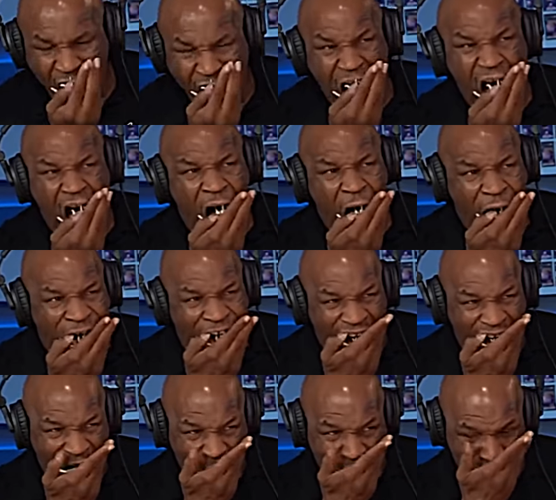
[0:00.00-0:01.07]
he eats it
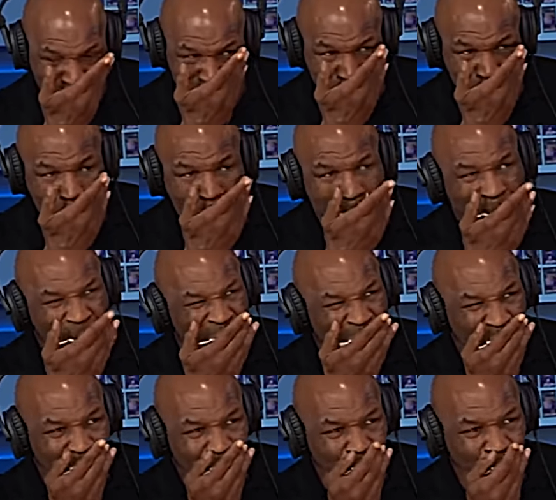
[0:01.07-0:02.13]
just like he's
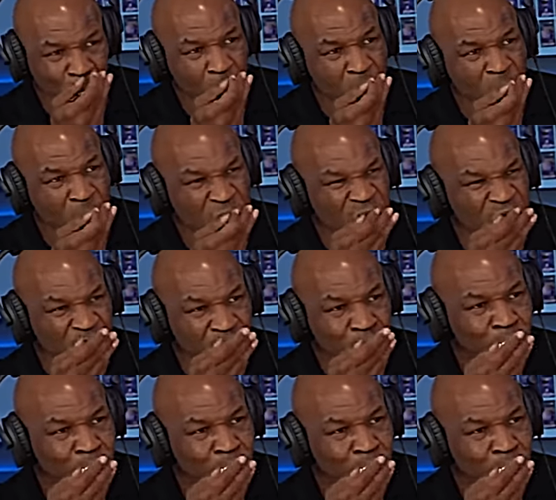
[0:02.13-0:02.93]
it's eating like cauliflower. Just,